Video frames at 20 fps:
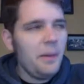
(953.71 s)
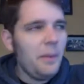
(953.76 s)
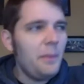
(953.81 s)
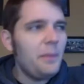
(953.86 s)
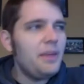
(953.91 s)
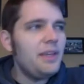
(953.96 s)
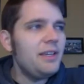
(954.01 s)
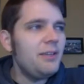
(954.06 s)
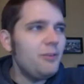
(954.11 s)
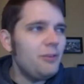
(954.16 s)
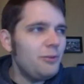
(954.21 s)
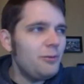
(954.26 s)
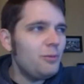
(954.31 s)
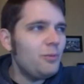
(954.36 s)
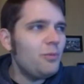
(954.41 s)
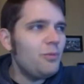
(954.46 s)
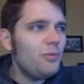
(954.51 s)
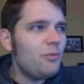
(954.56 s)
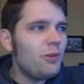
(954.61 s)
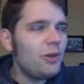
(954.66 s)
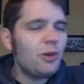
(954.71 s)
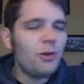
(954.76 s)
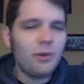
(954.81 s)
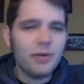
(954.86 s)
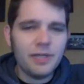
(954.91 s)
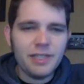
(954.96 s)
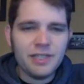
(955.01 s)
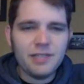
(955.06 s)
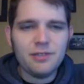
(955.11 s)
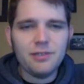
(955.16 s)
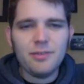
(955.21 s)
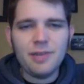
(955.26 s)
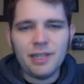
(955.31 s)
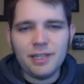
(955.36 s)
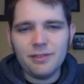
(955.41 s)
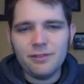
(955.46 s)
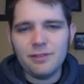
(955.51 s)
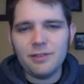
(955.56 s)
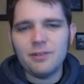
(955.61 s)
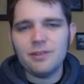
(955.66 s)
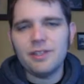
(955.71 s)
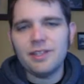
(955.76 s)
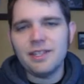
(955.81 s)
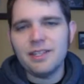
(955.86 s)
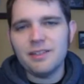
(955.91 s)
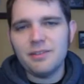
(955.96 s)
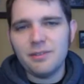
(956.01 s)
me recording into a microphone and then